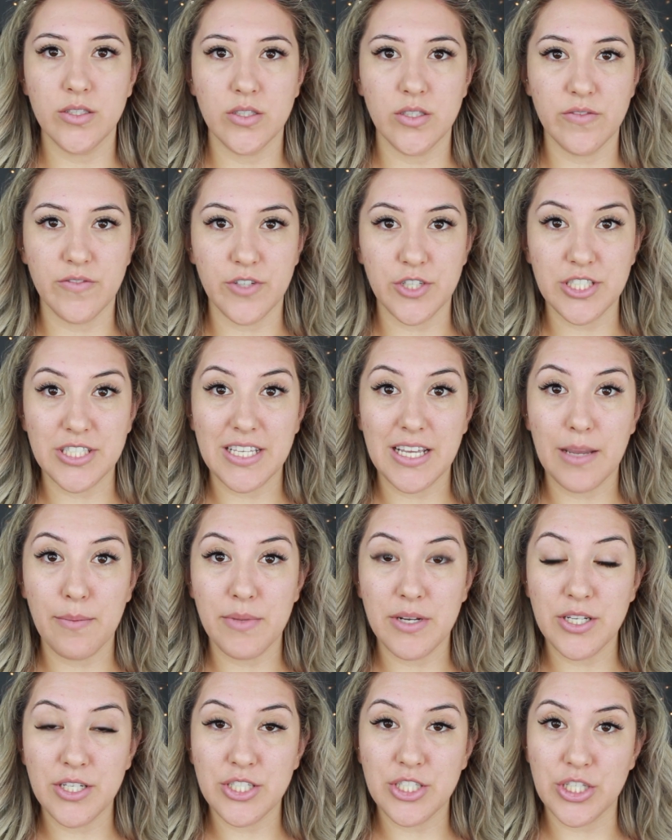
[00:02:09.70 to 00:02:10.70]
The first thing I'm
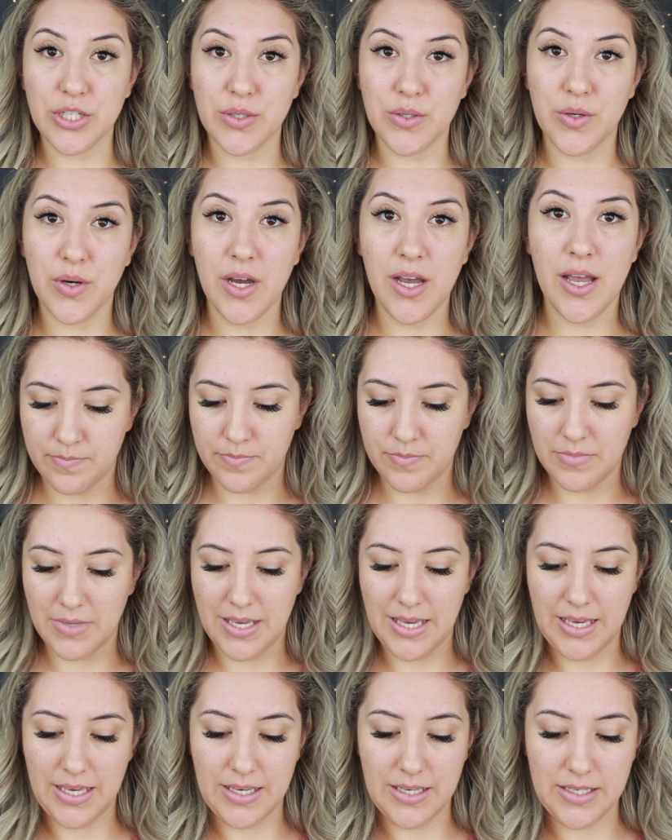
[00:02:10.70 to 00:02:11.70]
going to do
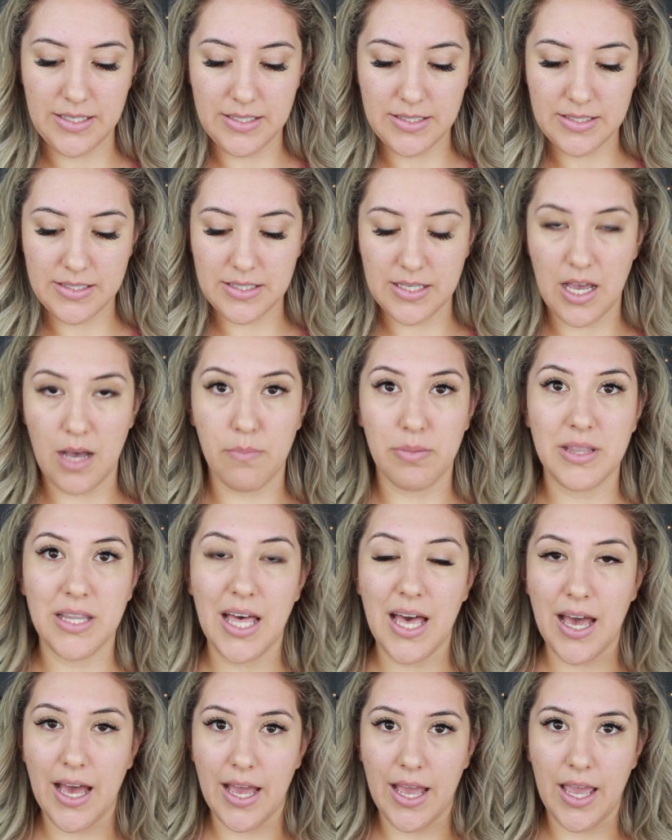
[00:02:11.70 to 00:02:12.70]
is
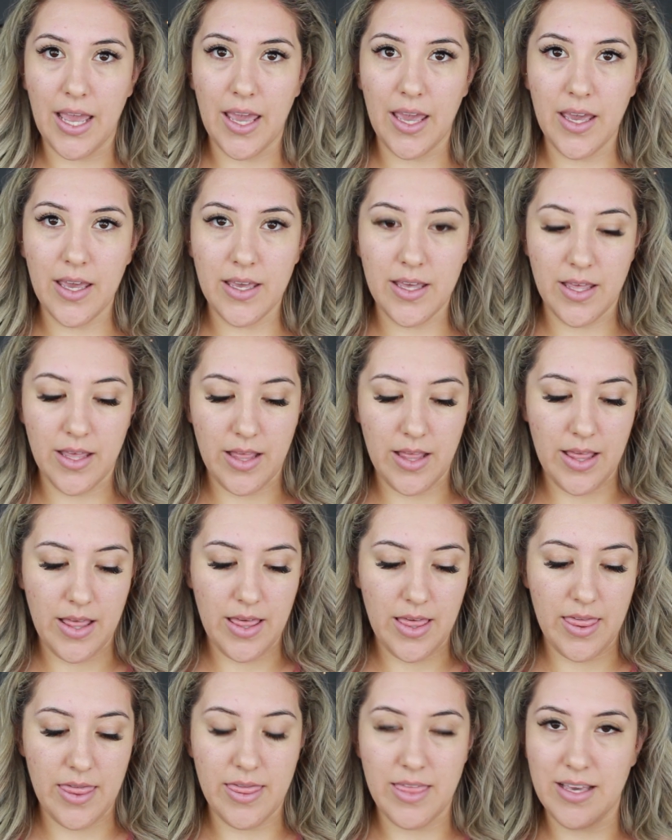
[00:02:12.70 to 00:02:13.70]
apply
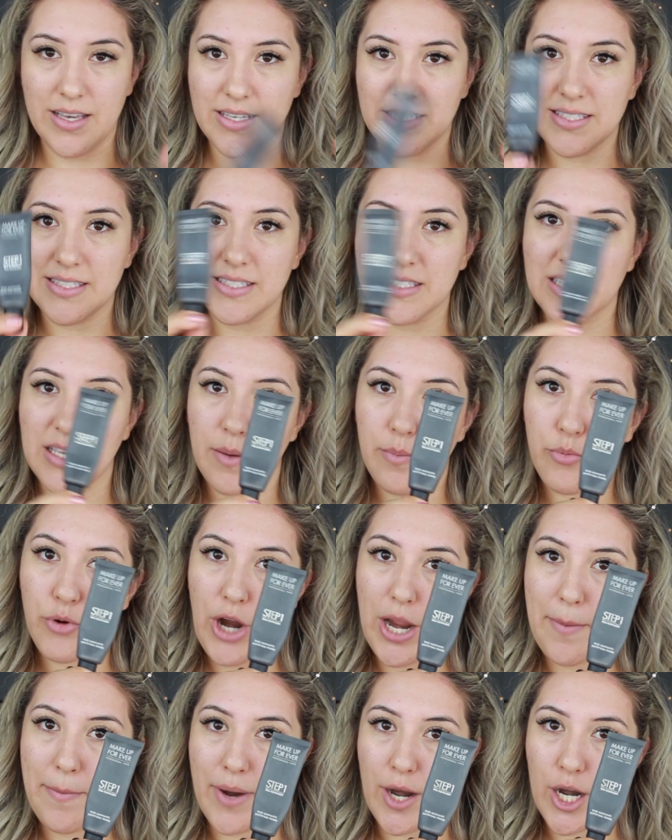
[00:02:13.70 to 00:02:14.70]
this
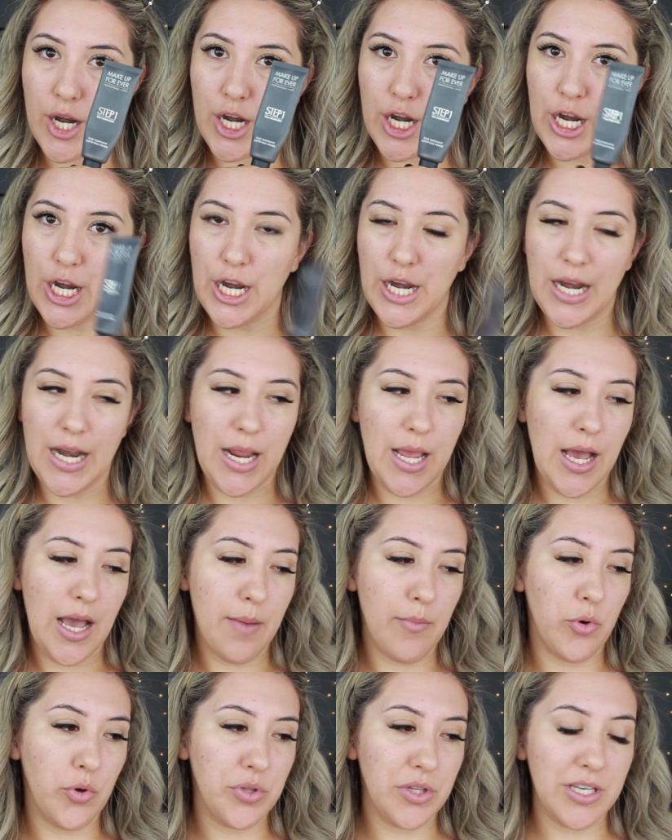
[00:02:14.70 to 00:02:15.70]
primer.
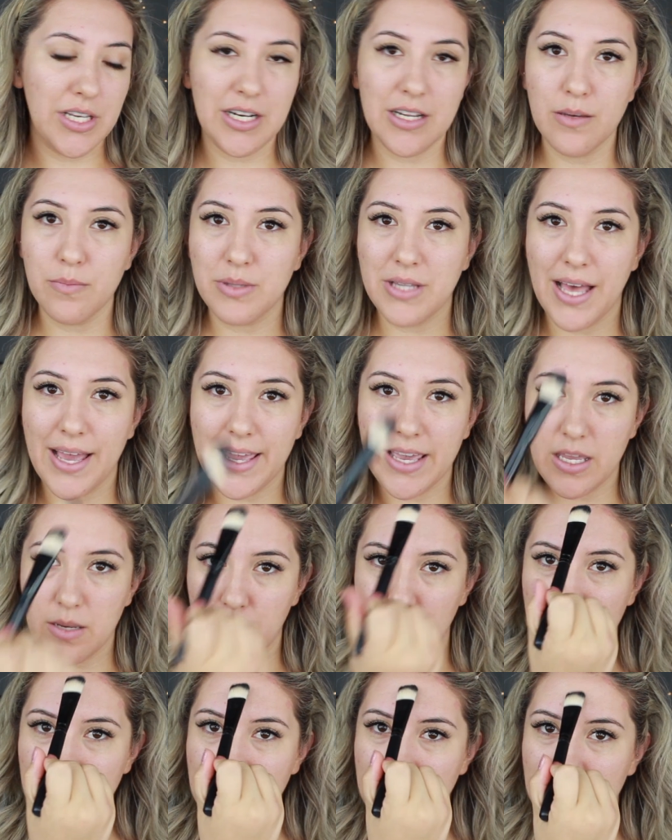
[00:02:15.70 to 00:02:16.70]
I'm only going to apply it in
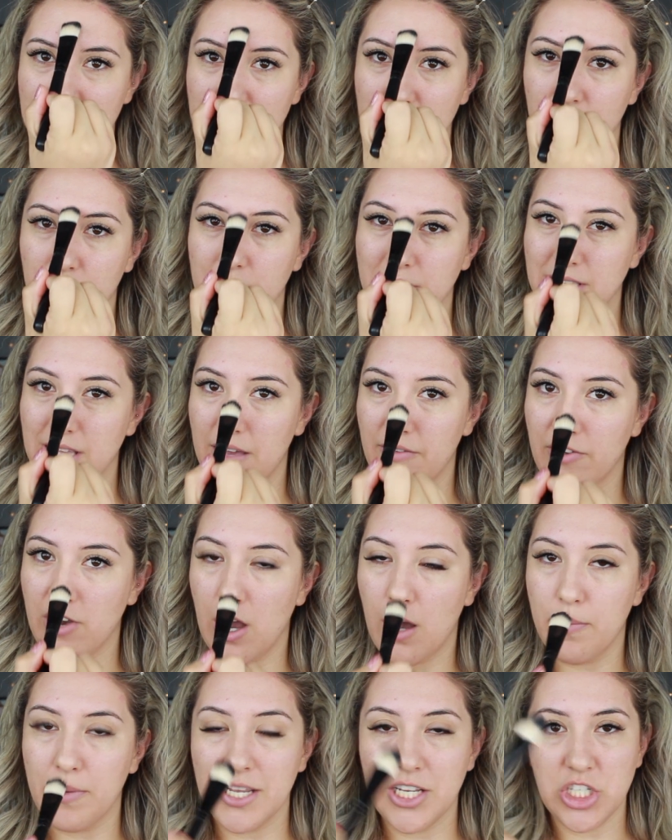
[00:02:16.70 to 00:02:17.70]
my T-zone because I have
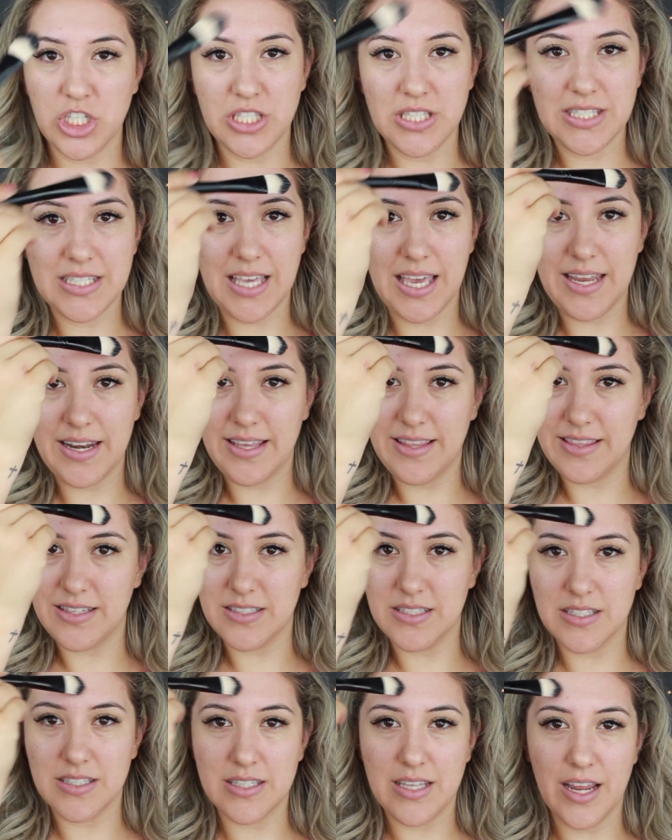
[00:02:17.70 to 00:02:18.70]
combination skin, and
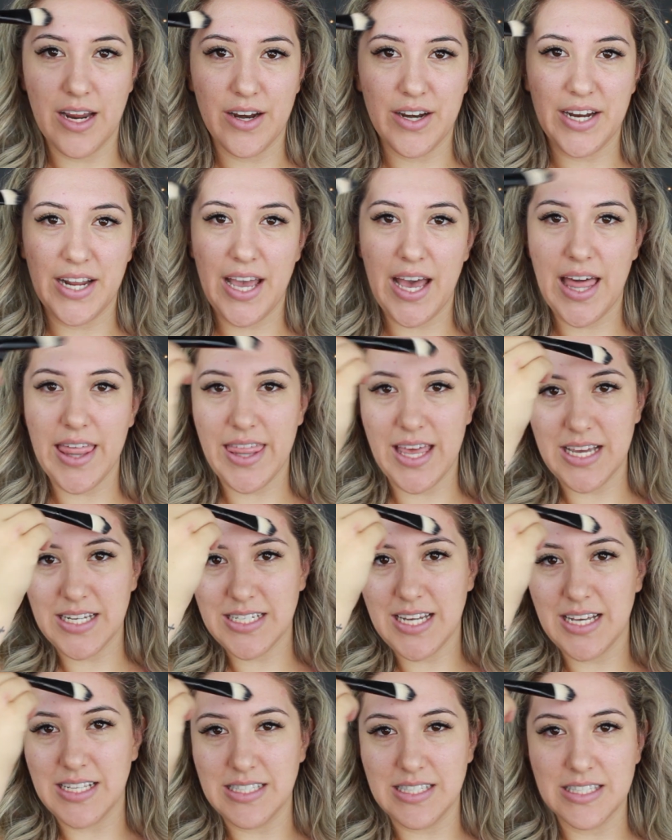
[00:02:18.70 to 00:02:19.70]
this is the area that
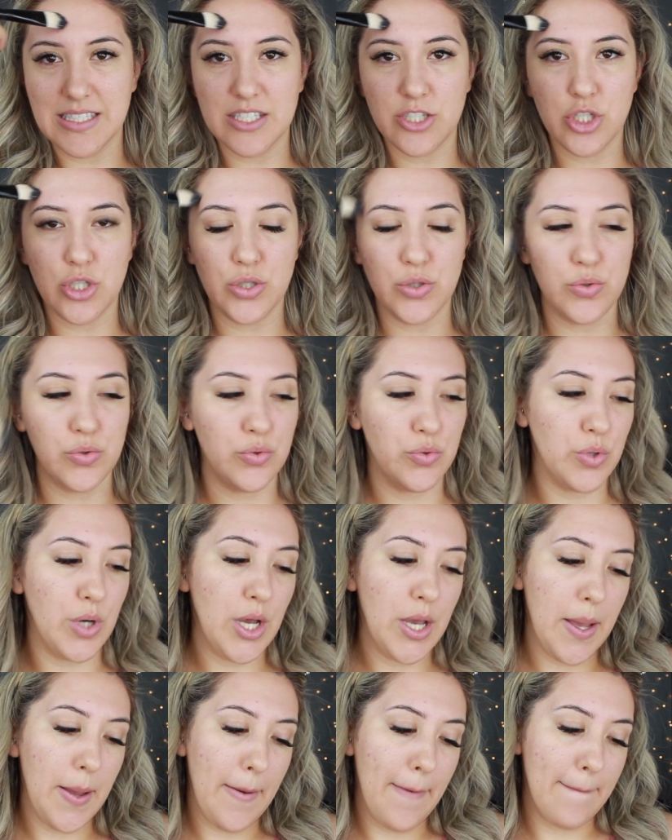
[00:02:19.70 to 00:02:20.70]
tends to
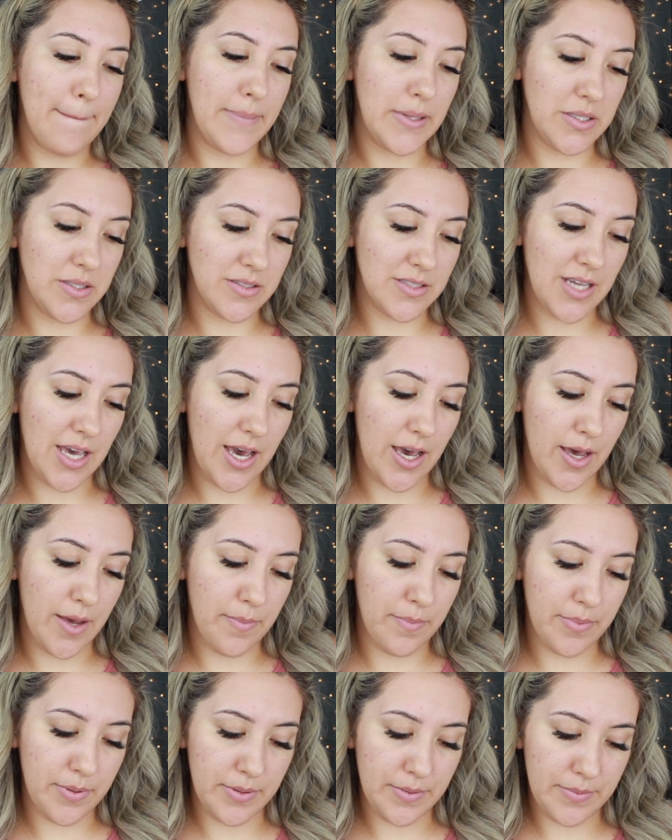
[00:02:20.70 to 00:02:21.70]
build up